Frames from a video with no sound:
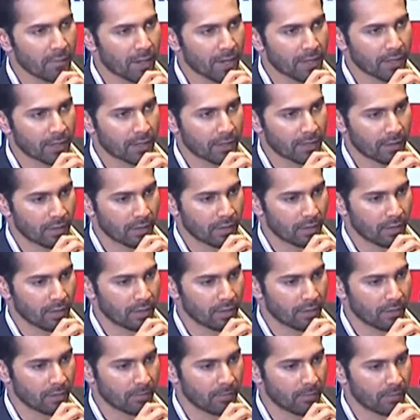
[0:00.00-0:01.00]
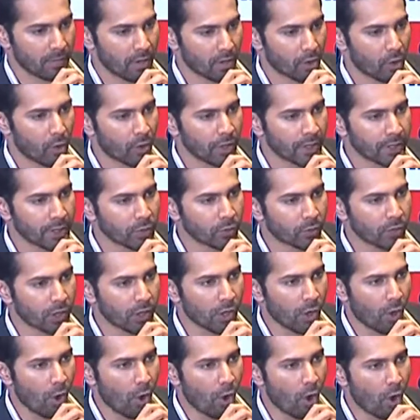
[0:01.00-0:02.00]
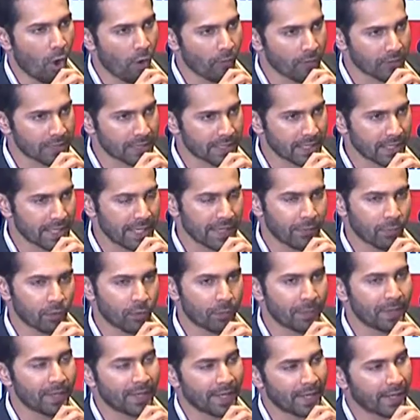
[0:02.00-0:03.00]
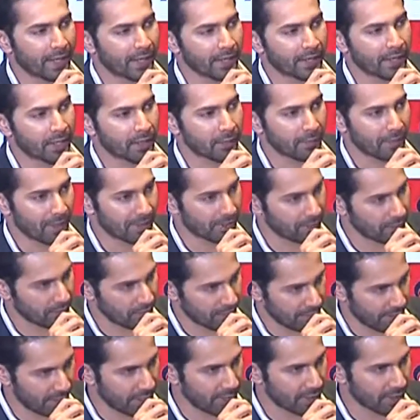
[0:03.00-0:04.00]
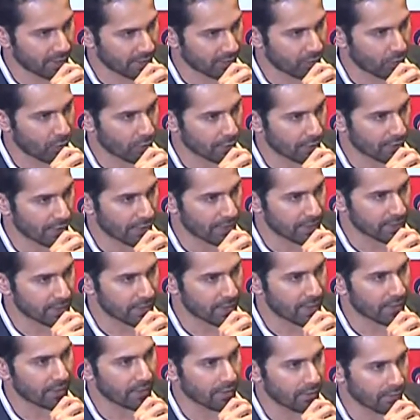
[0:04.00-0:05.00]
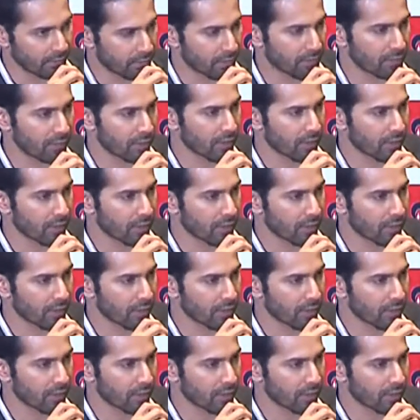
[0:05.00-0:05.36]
But uh, according to the law, obviously he would be taken in by the Indian authorities and